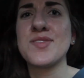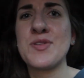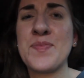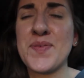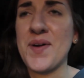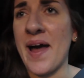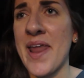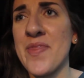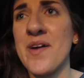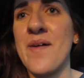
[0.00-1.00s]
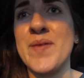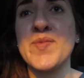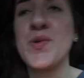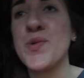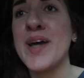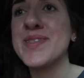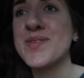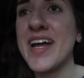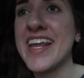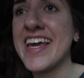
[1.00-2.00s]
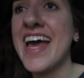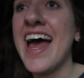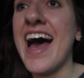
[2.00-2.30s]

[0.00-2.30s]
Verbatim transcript: super hot out though. I am quite sweaty.